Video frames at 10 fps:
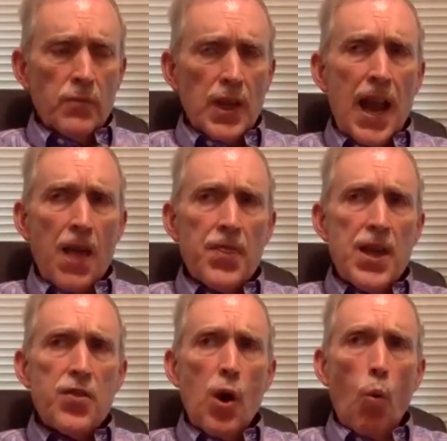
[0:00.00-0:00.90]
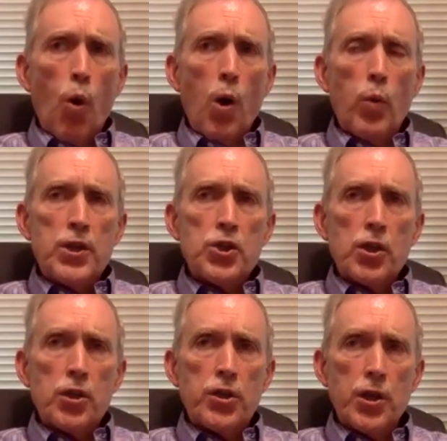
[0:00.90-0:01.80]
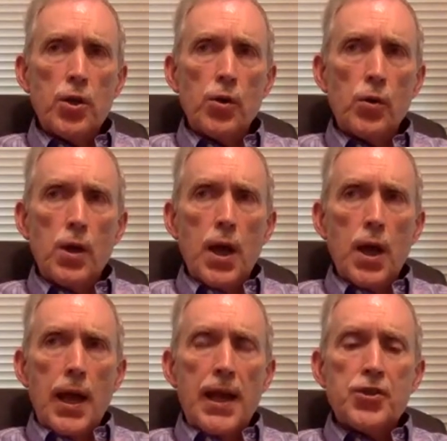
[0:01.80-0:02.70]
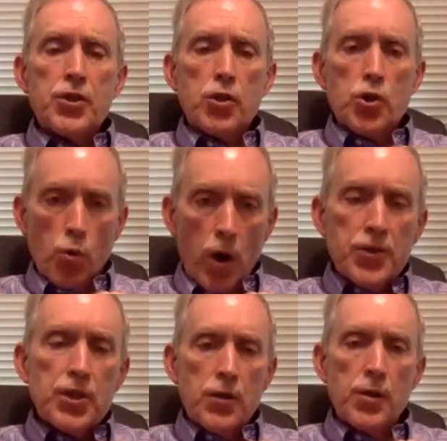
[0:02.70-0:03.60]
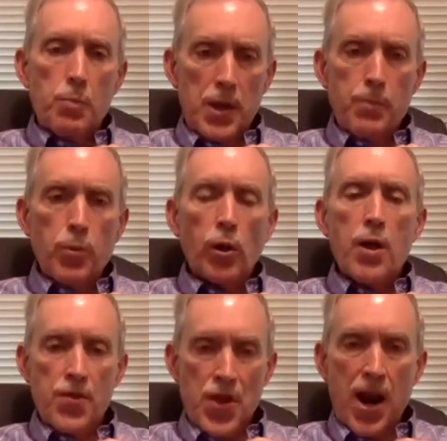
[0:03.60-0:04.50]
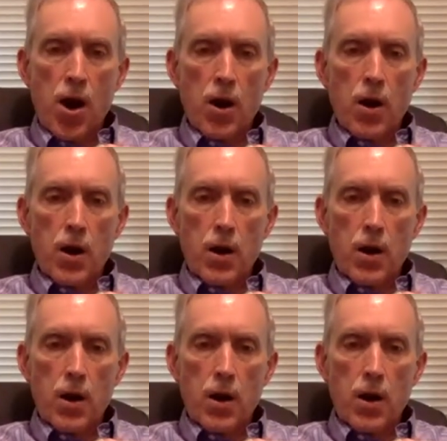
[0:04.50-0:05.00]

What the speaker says: And I think that what we should do is to trust the people there